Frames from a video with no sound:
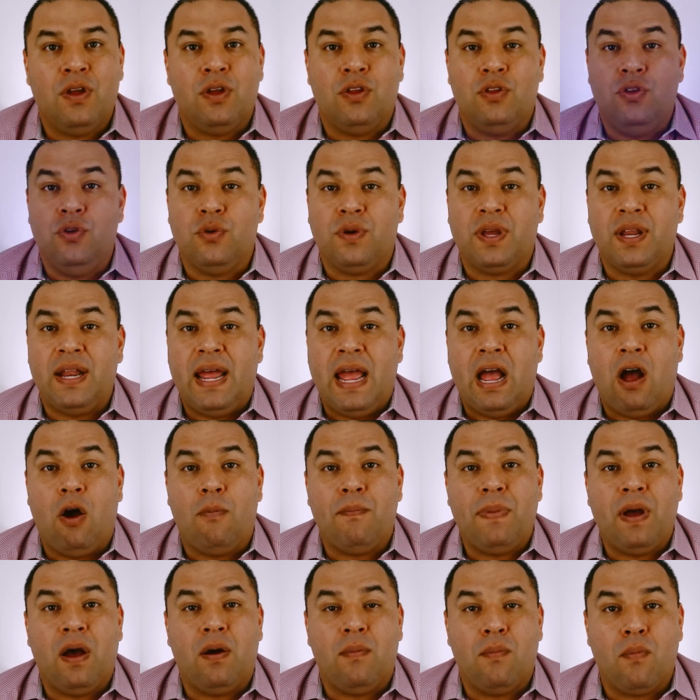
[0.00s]
You can
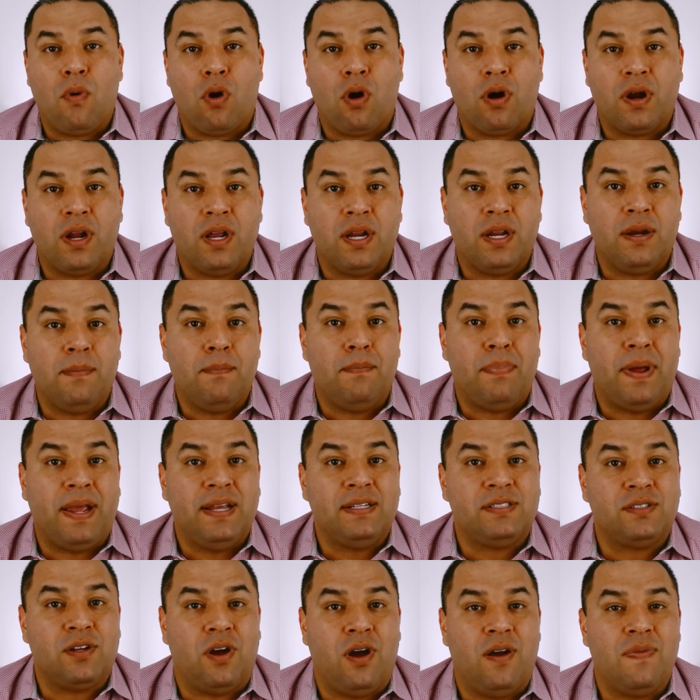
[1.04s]
outbound marketing
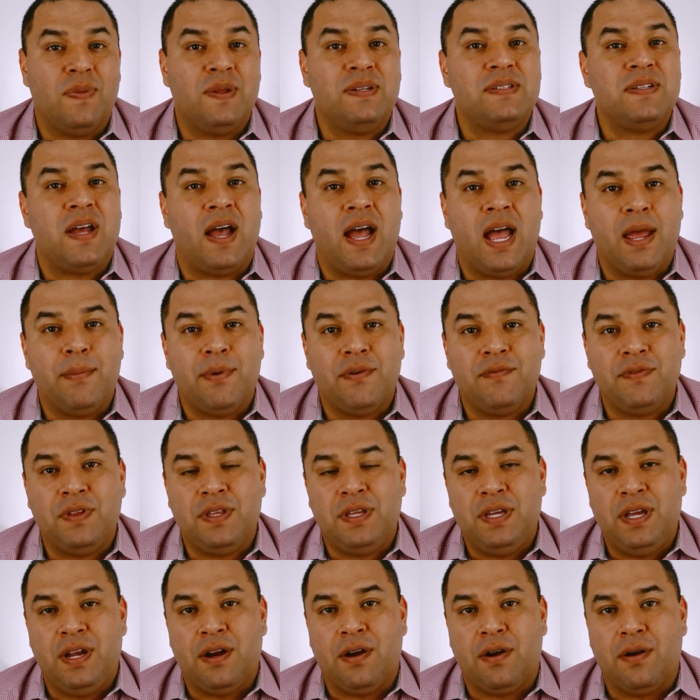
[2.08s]
based on the time of the
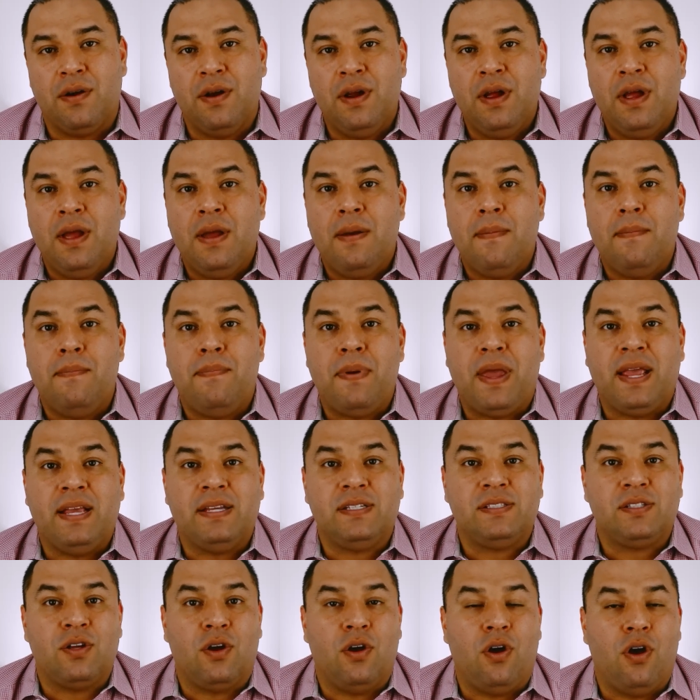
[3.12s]
year,
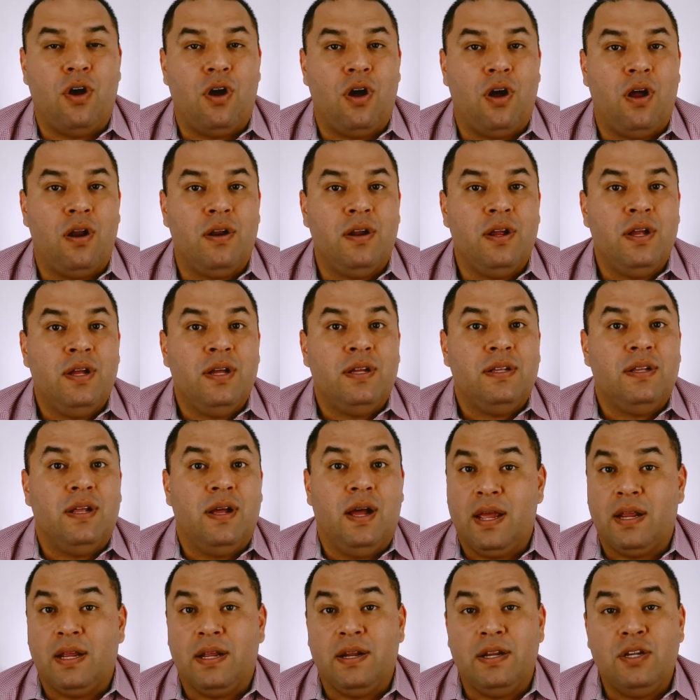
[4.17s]
based on
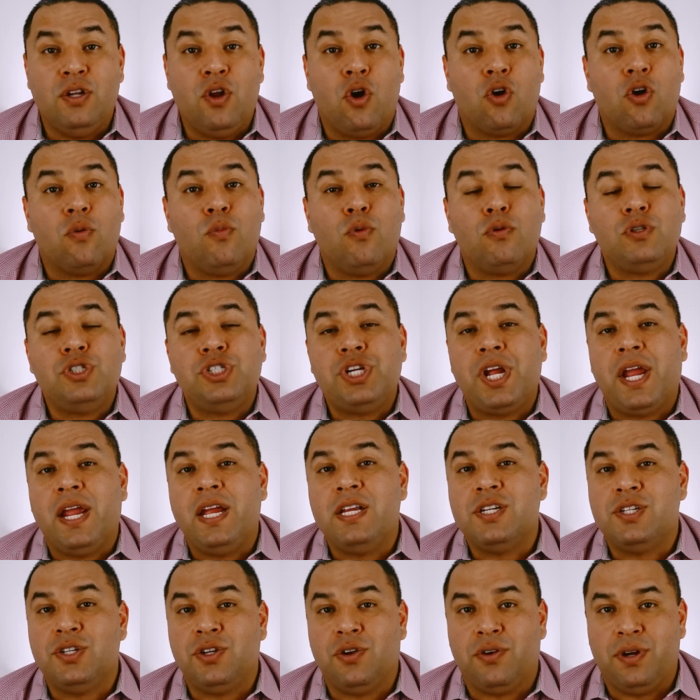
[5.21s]
a notable
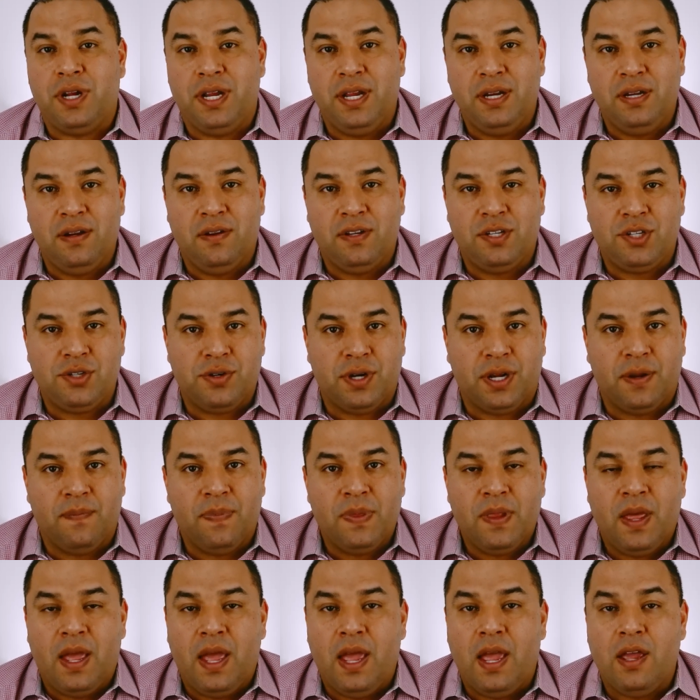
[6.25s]
change in your industry.
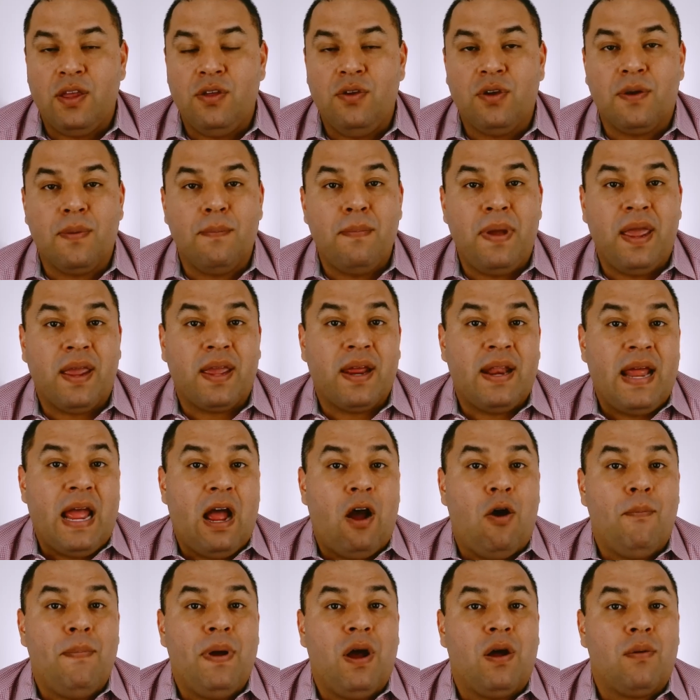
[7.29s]
You can make an
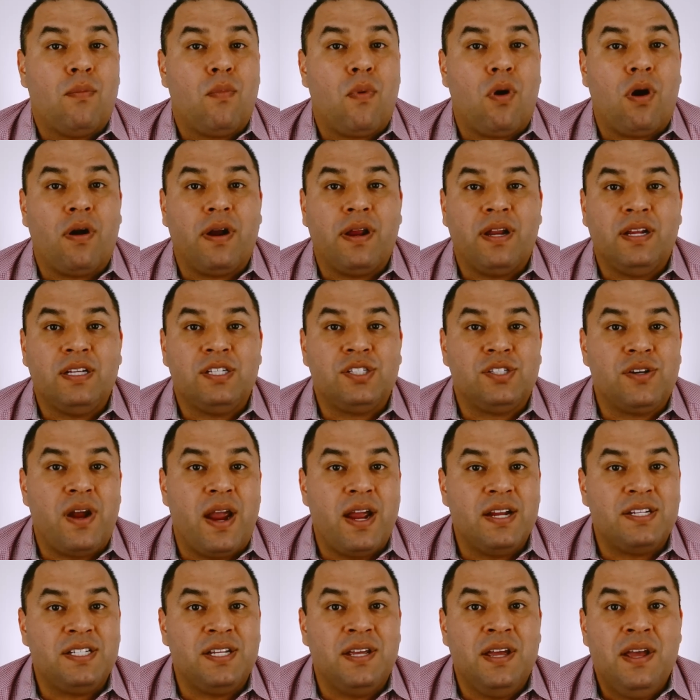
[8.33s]
outbound marketing
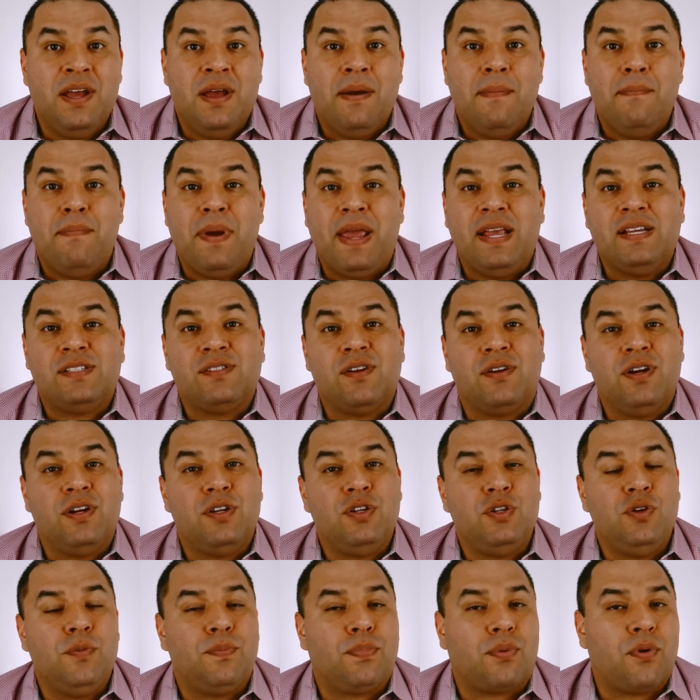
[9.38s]
strategy based on a
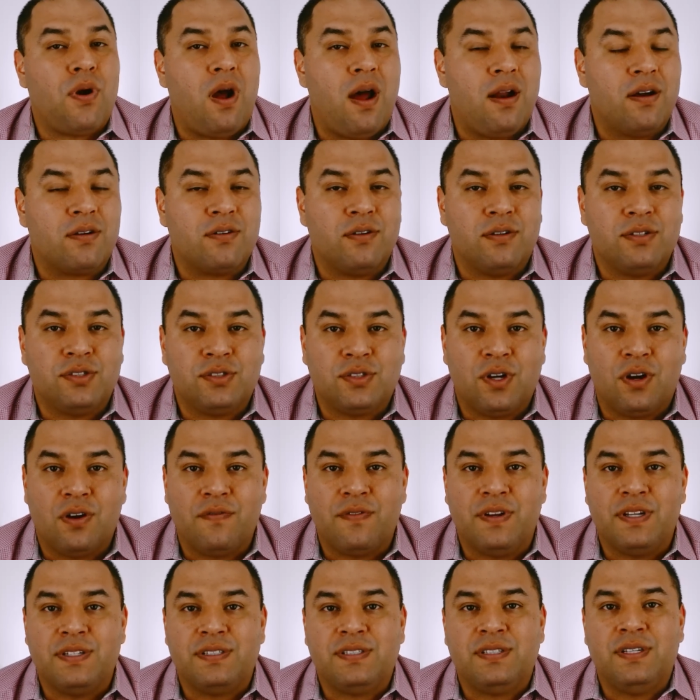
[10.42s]
new product or
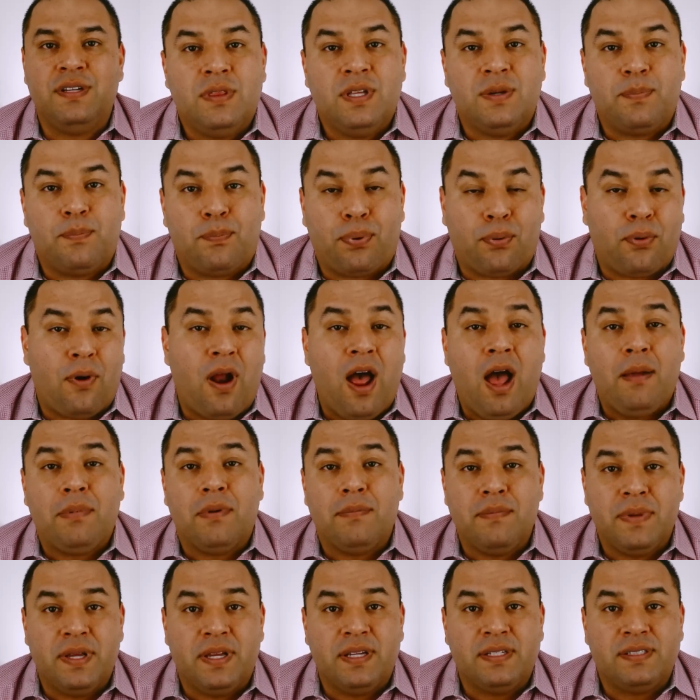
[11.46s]
service. The
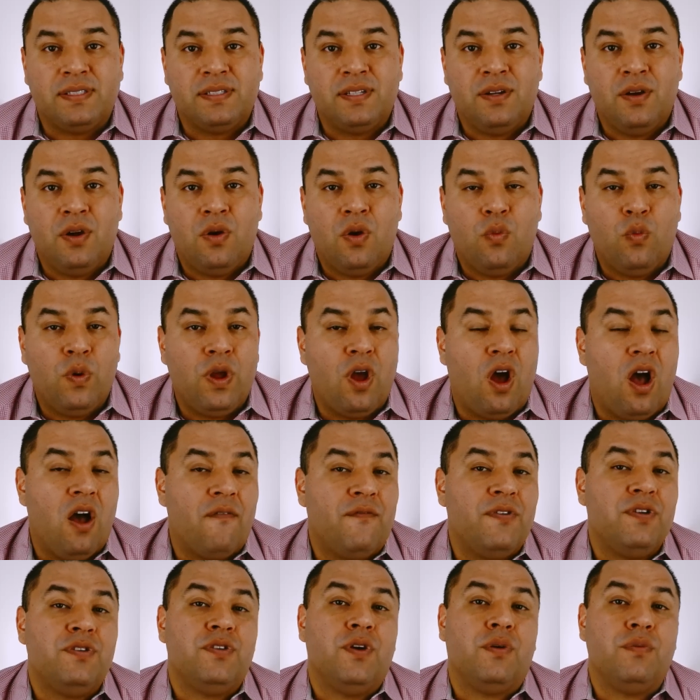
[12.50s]
problem is we
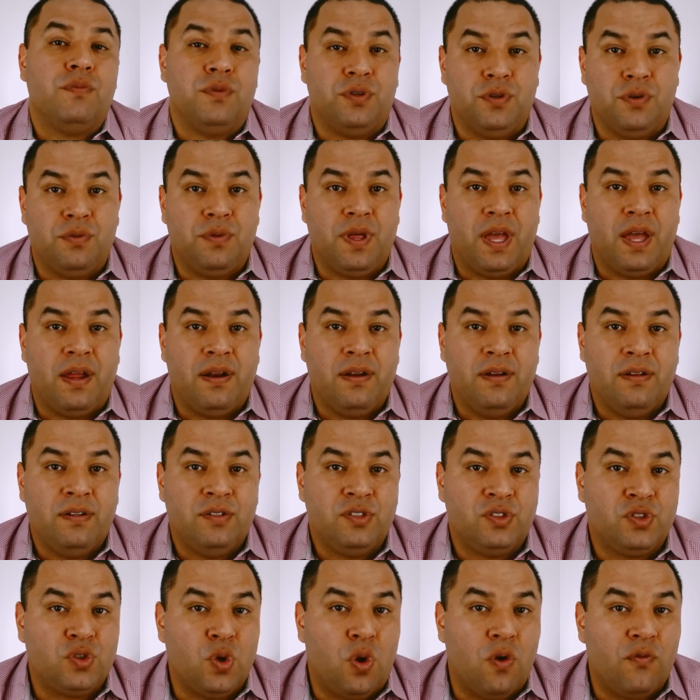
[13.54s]
often don't do that.
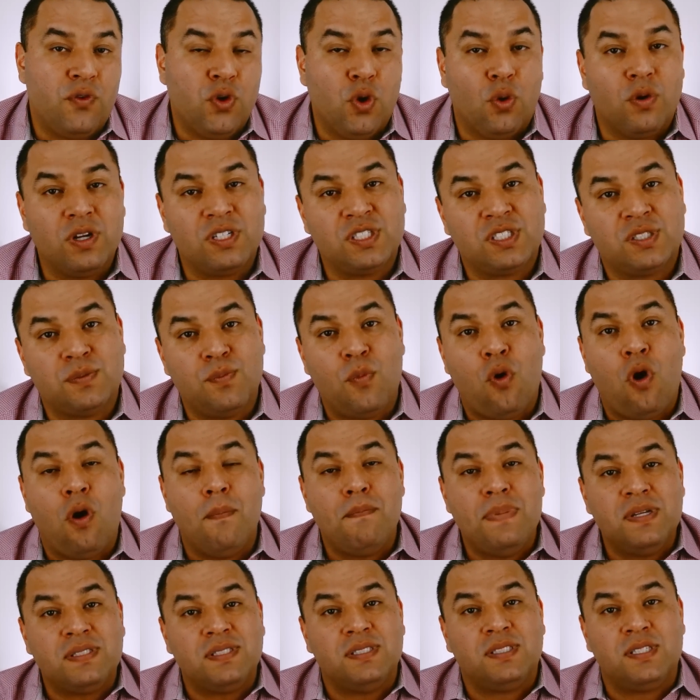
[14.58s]
So if you're a small
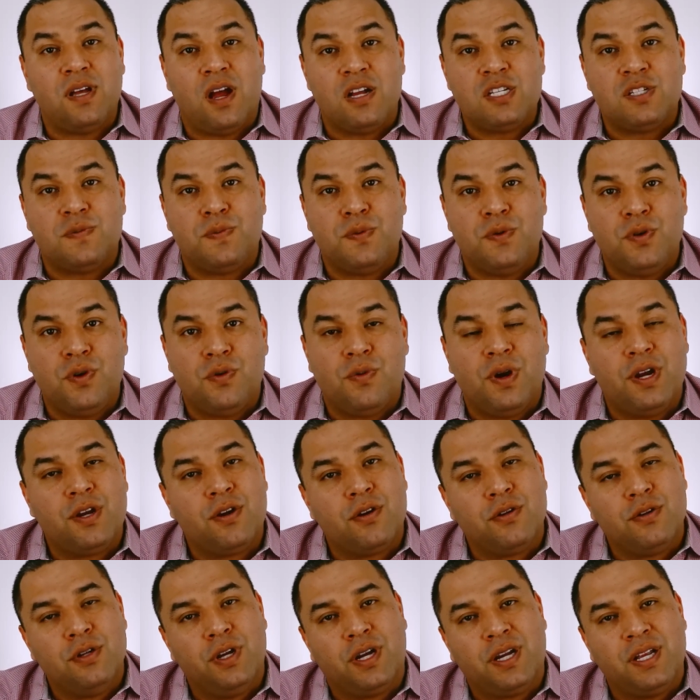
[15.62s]
business entrepreneur and
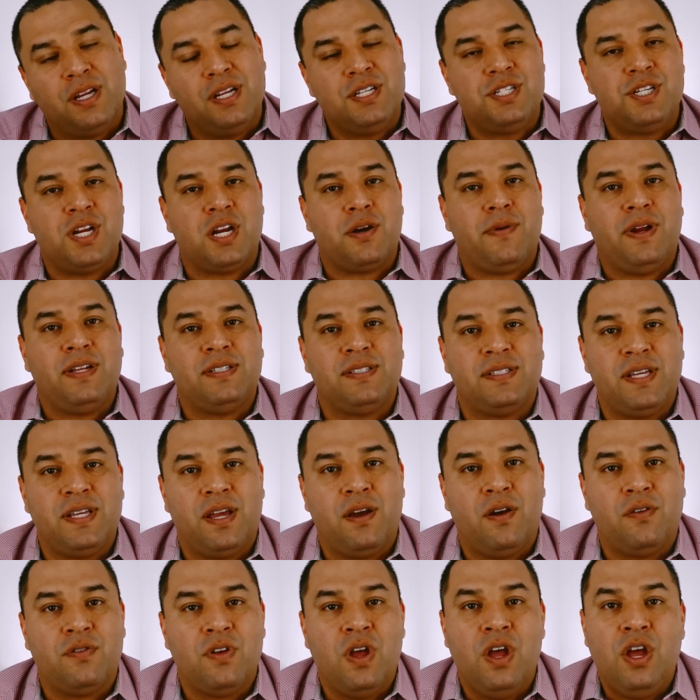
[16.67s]
you're looking to generate
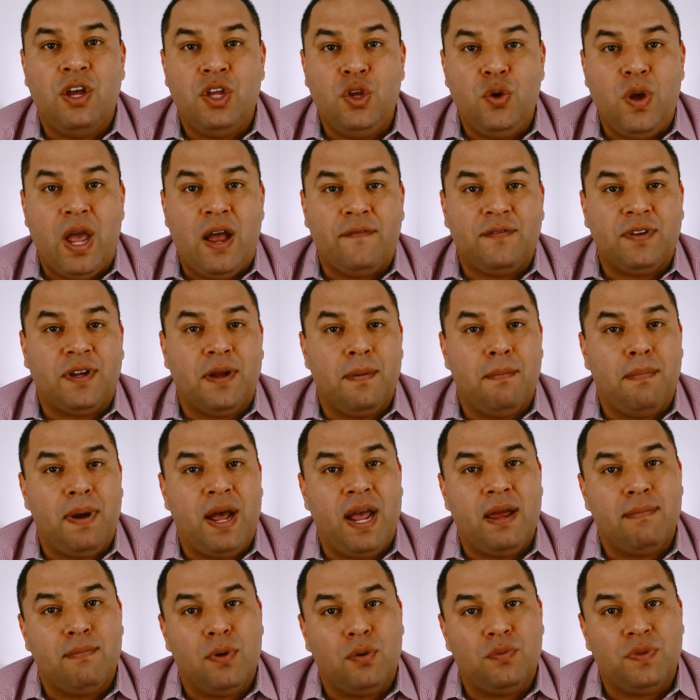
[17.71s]
sales, you have to
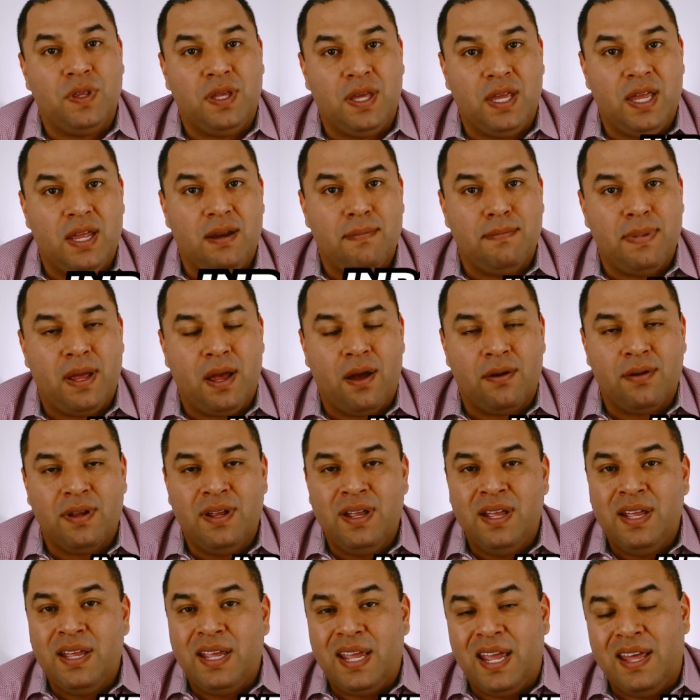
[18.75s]
combine both the inbound
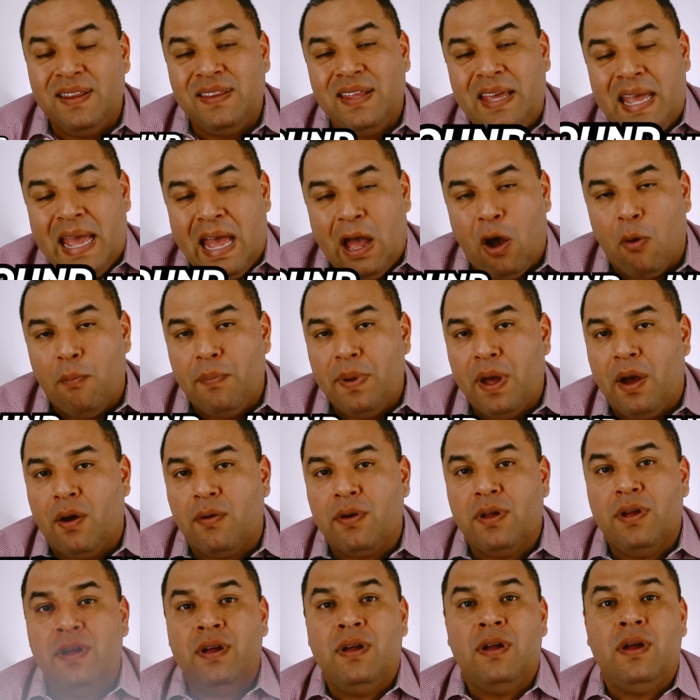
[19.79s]
and the
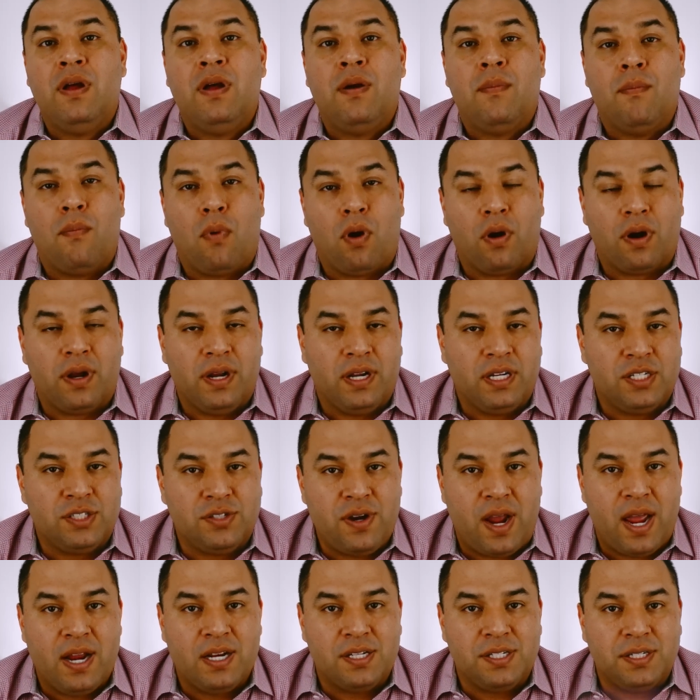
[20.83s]
outbound marketing
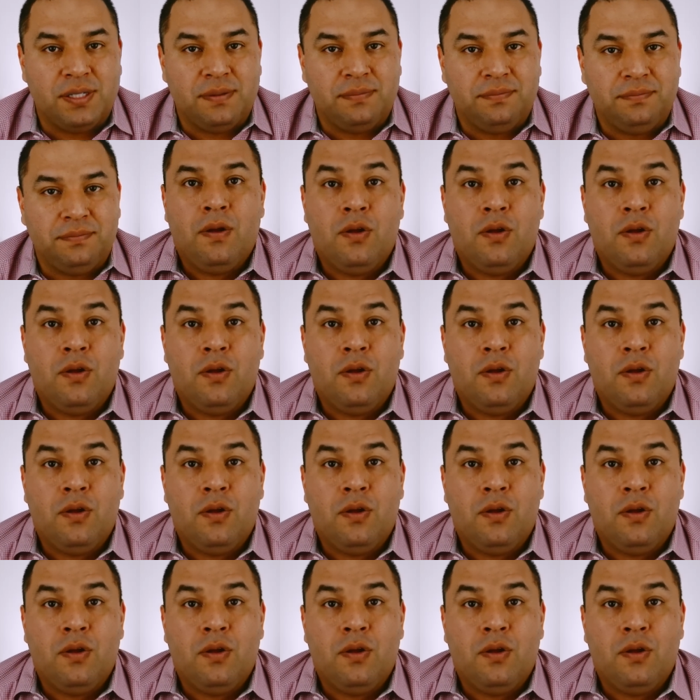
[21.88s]
strategy.